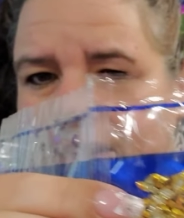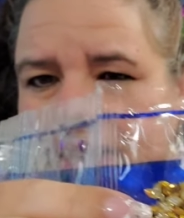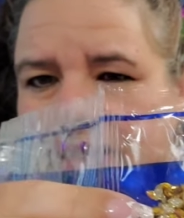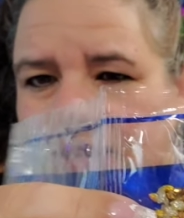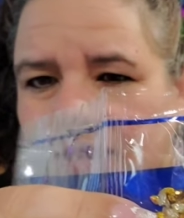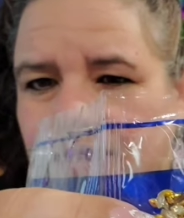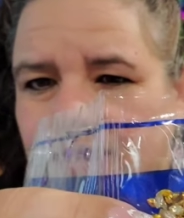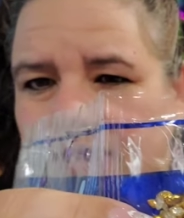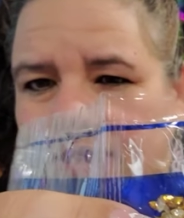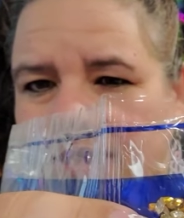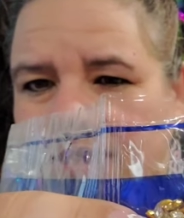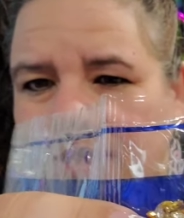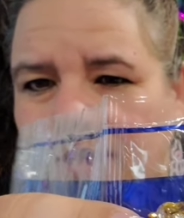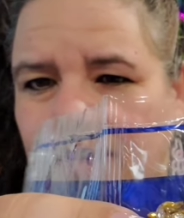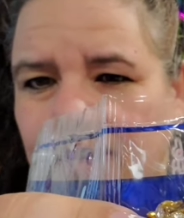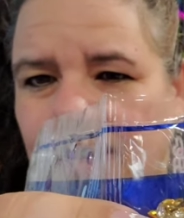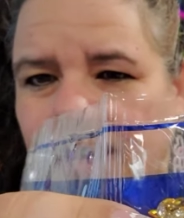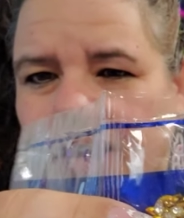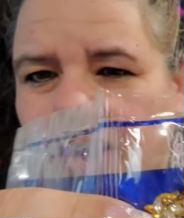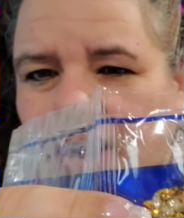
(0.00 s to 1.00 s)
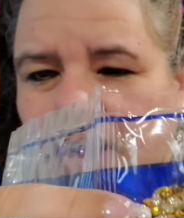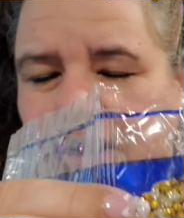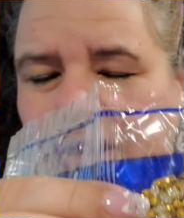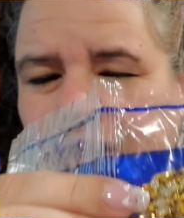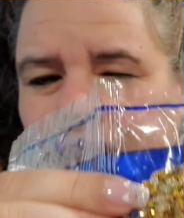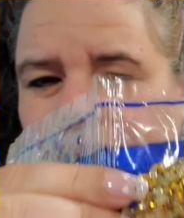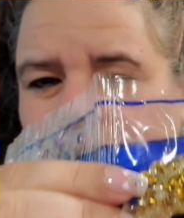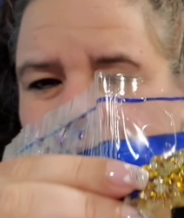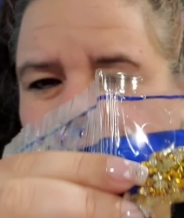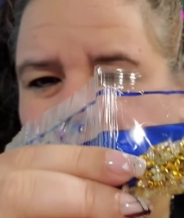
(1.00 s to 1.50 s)
they're they're like a,
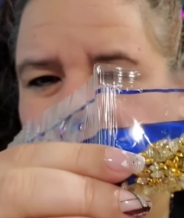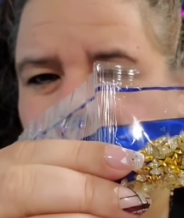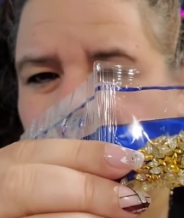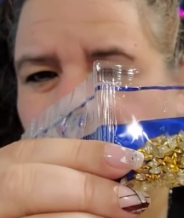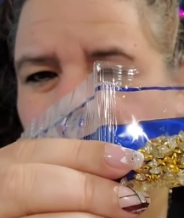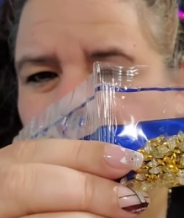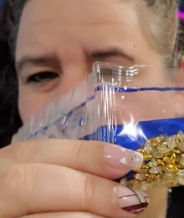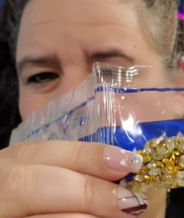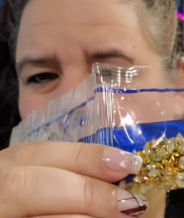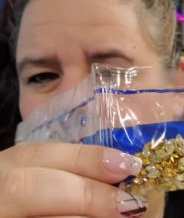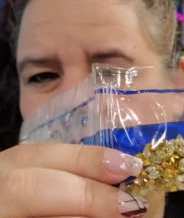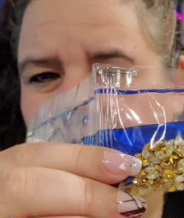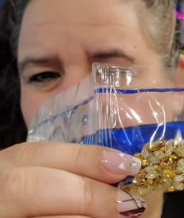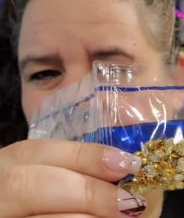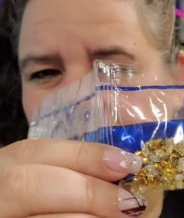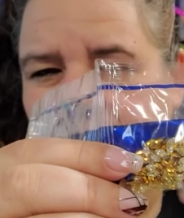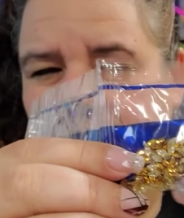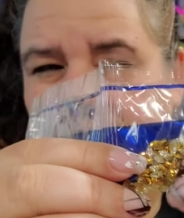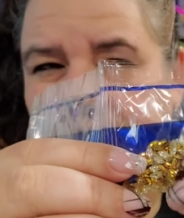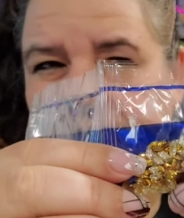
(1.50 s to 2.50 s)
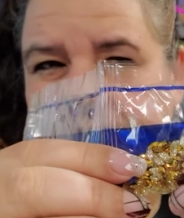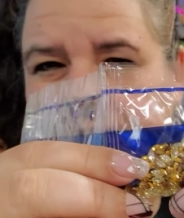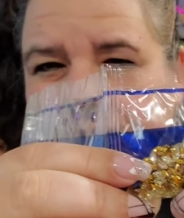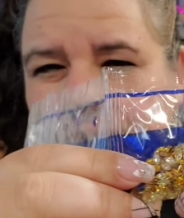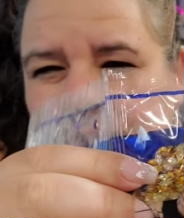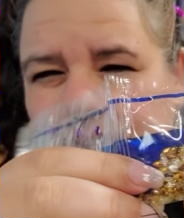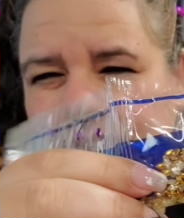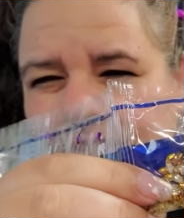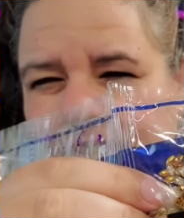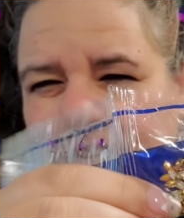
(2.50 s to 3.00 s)
a, yellow, like a dark
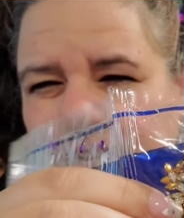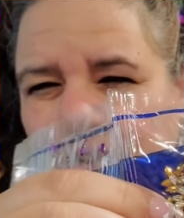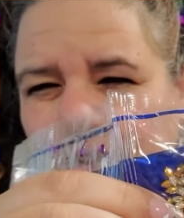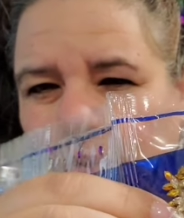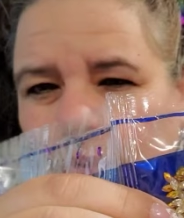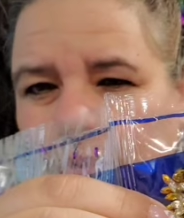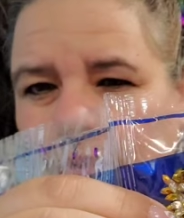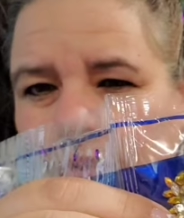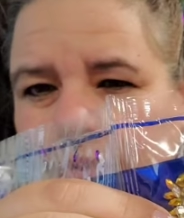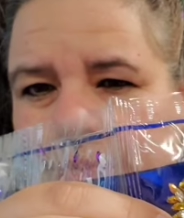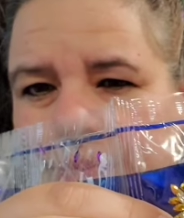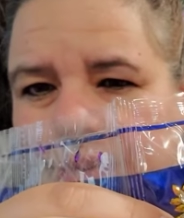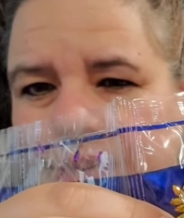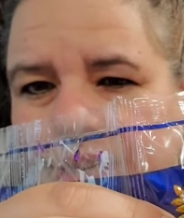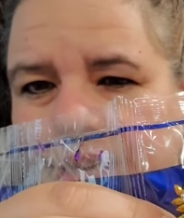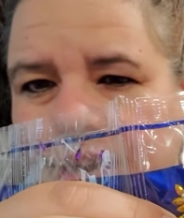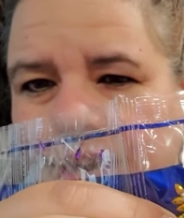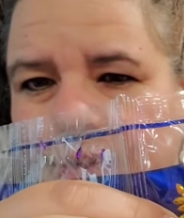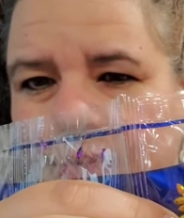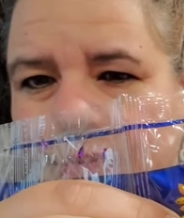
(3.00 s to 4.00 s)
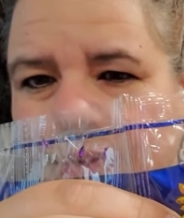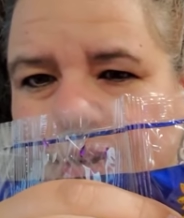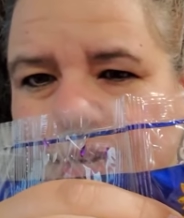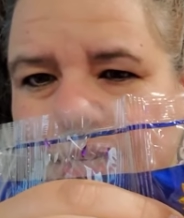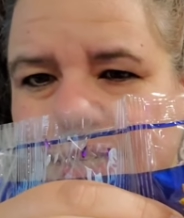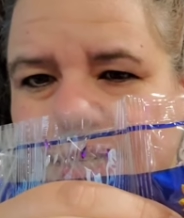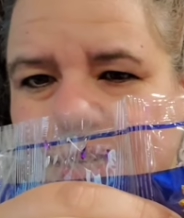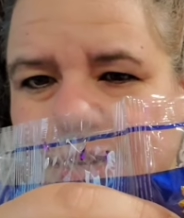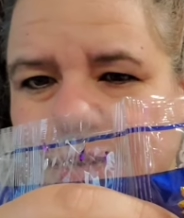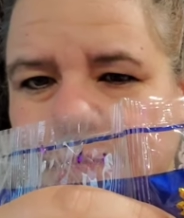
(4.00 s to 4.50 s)
yellow. that's like gold, but they got
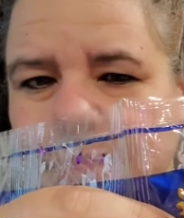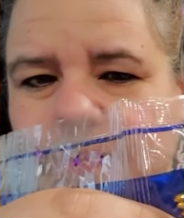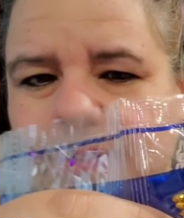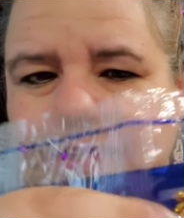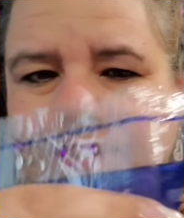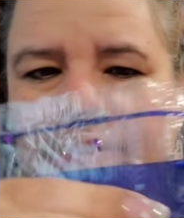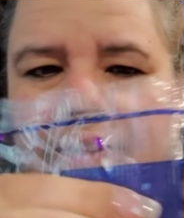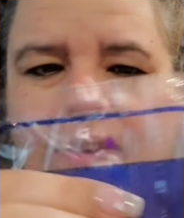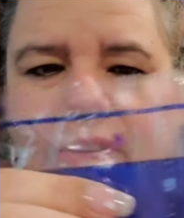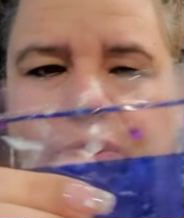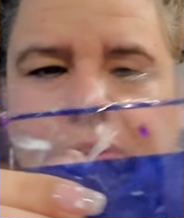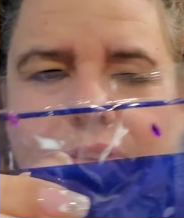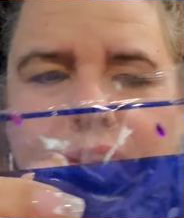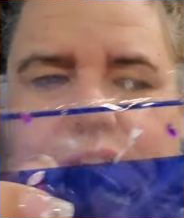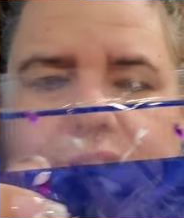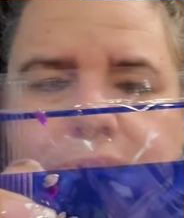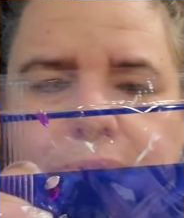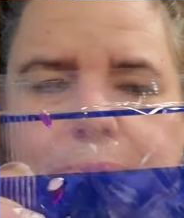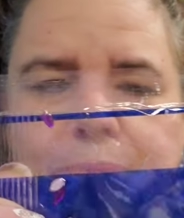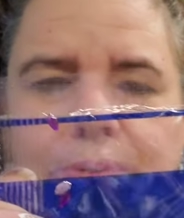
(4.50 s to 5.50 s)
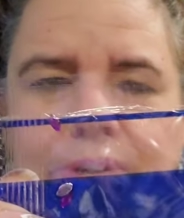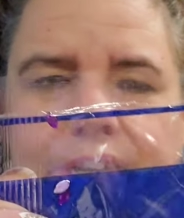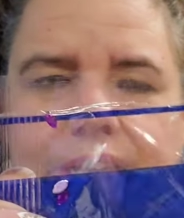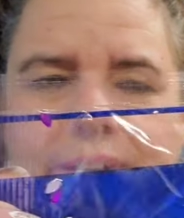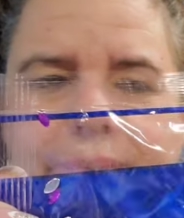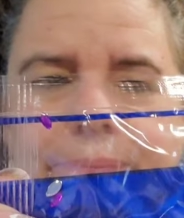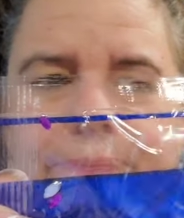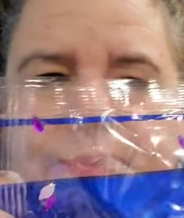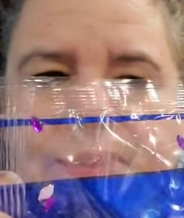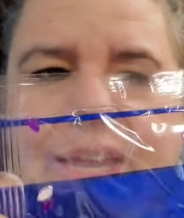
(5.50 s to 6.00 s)
white tips. Oh, that's so
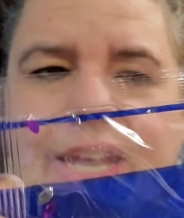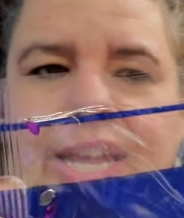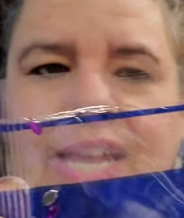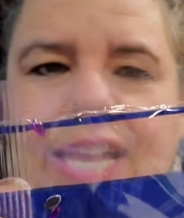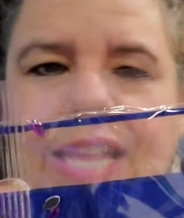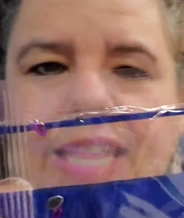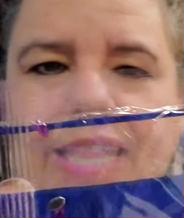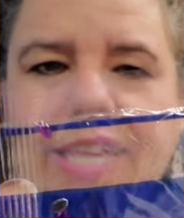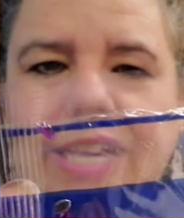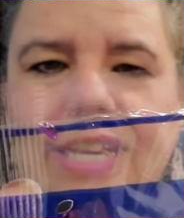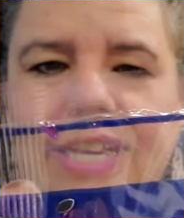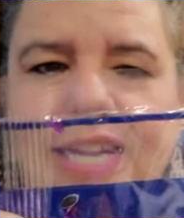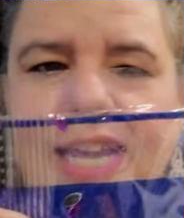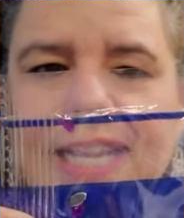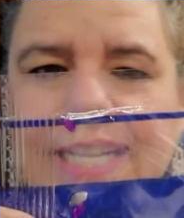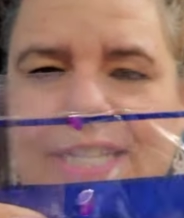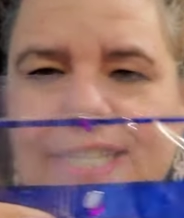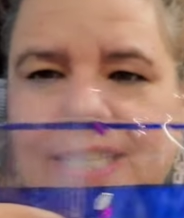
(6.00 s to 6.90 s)
pretty. Then you got